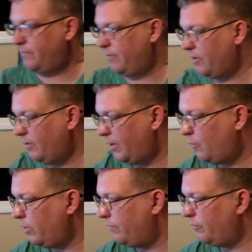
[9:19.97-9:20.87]
I figured I'd let
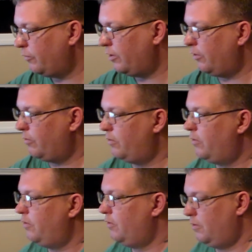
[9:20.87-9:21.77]
one of them go.
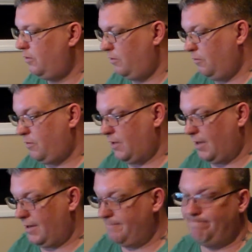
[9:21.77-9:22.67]

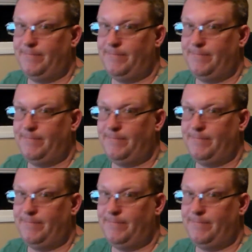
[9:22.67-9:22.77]
Okay.